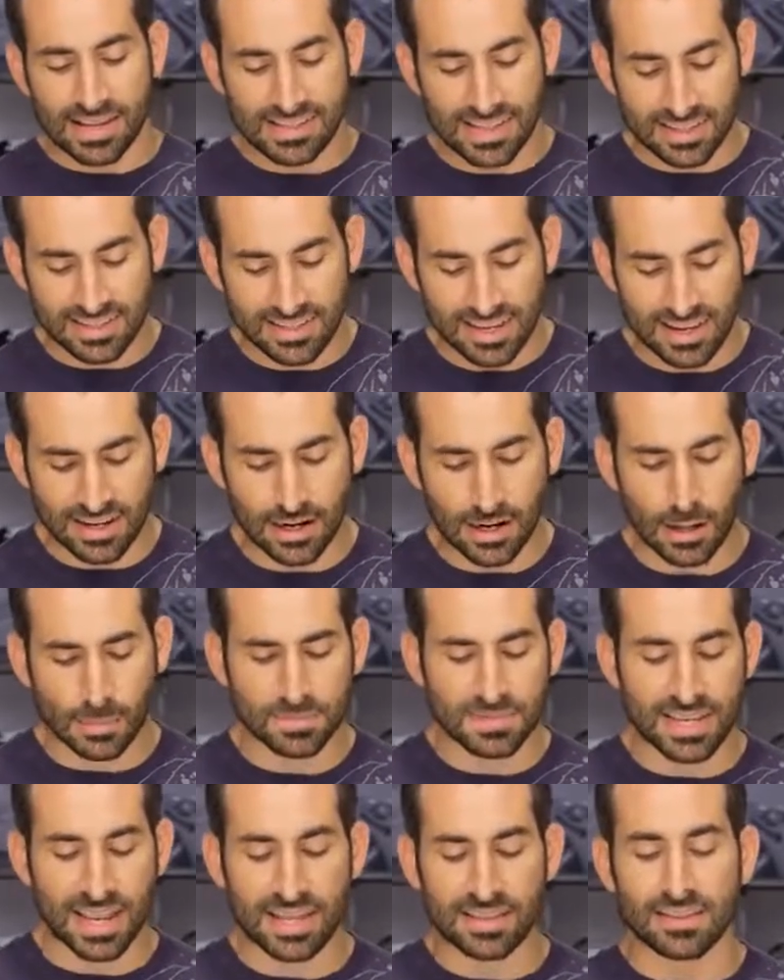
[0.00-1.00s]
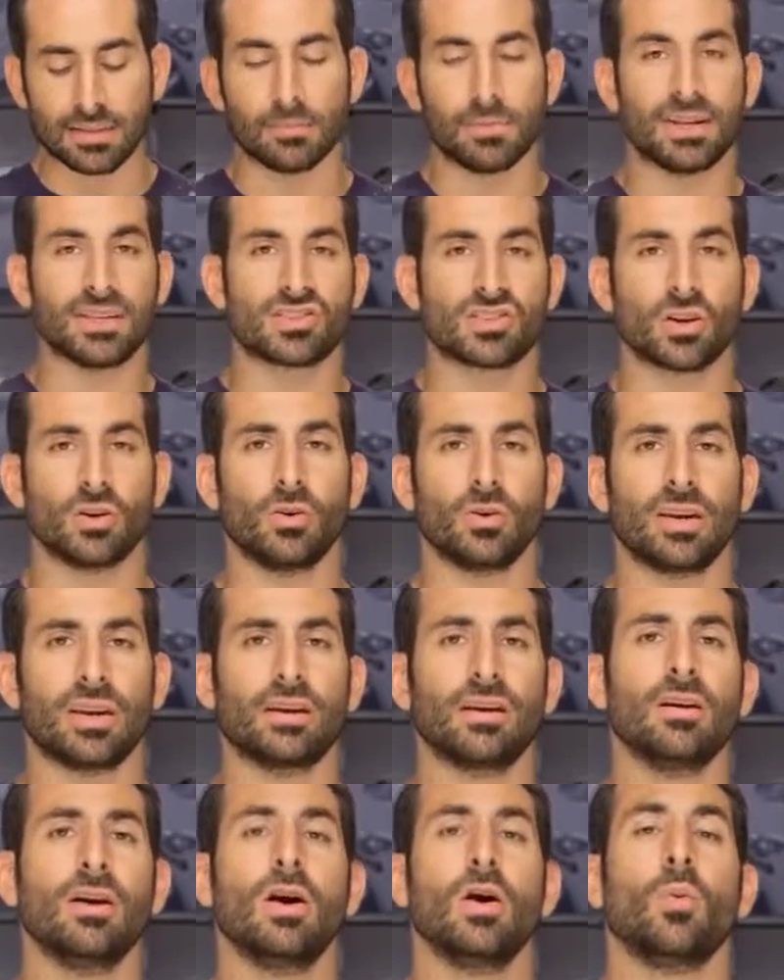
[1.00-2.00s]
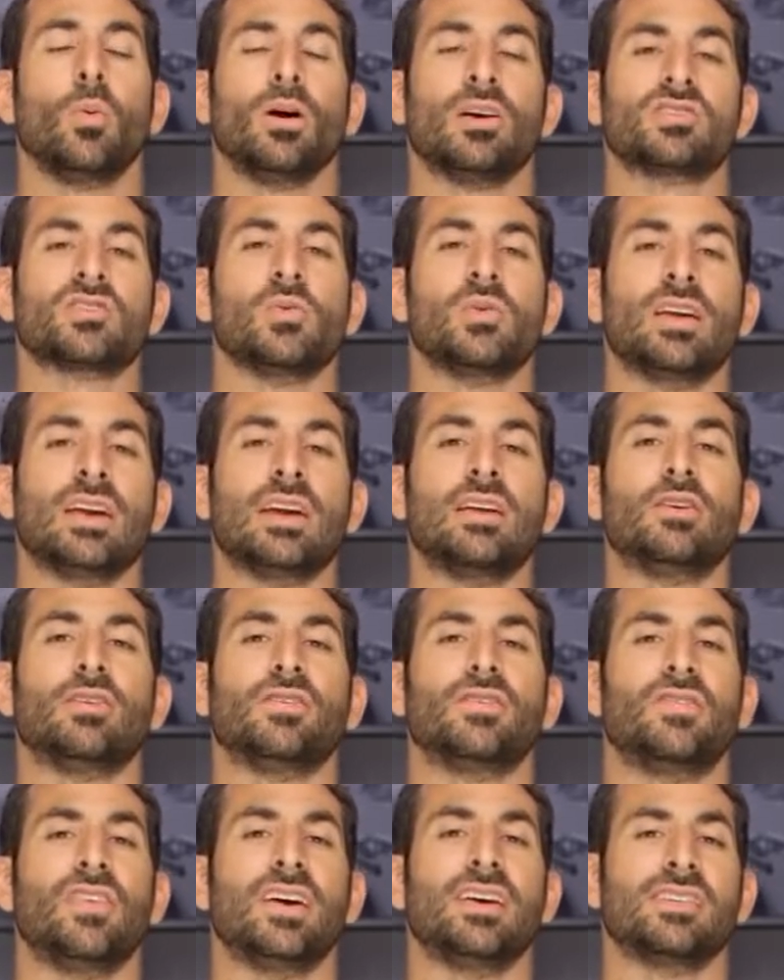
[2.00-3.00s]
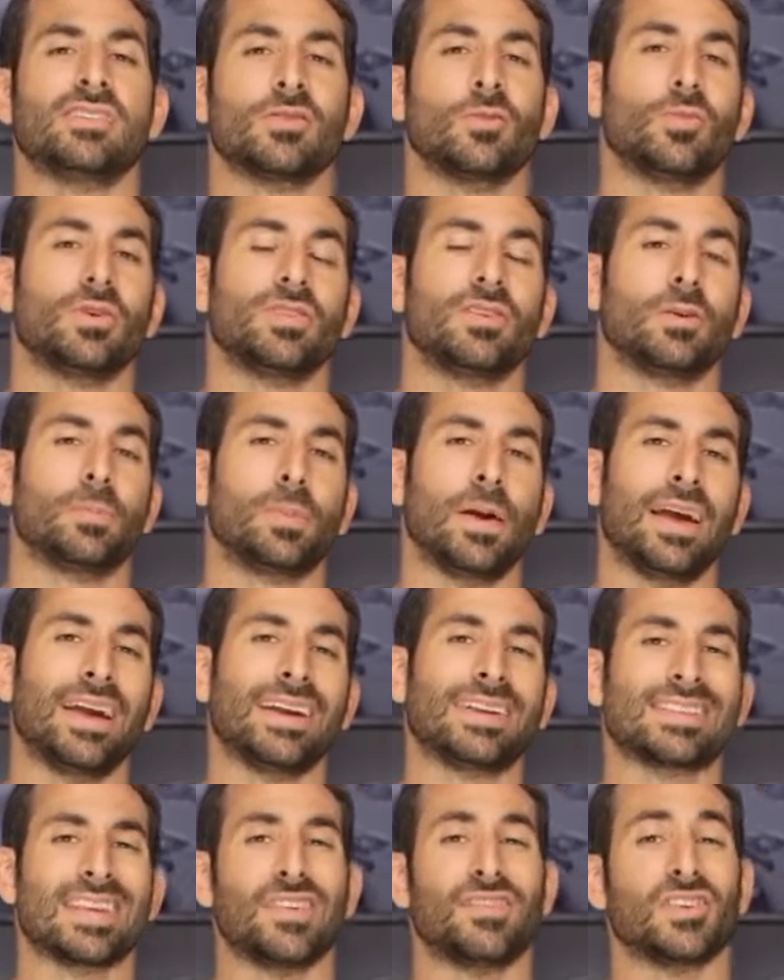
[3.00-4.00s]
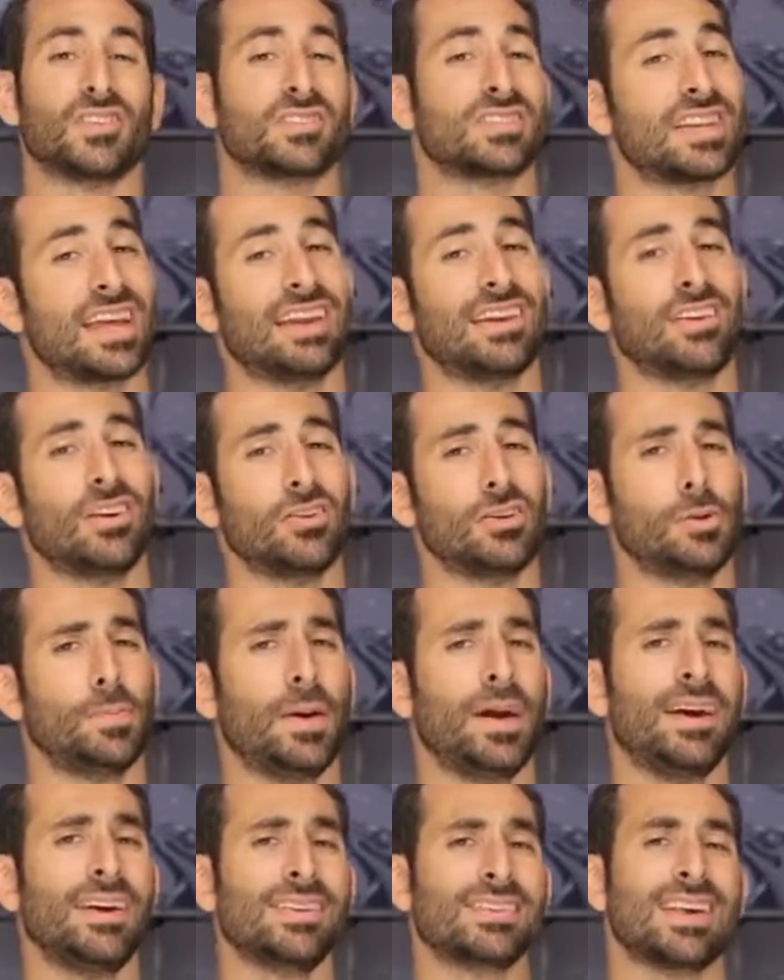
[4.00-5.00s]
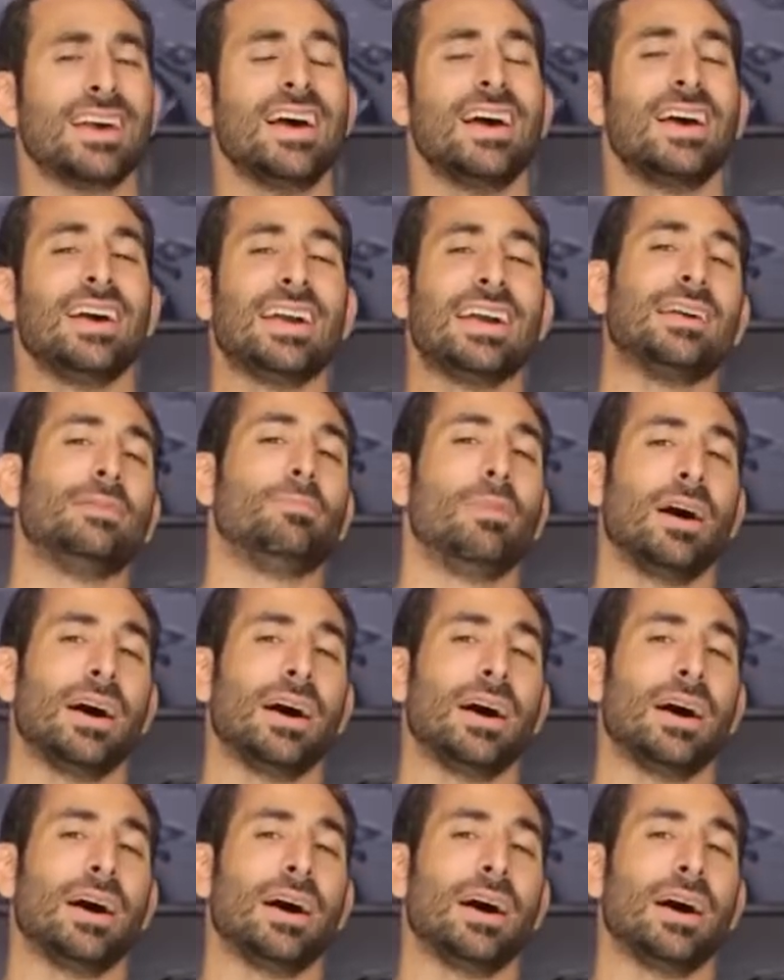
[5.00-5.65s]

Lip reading: is they did update the midsole here, where it's going to interface with your pegs if you're standing on your pegs. In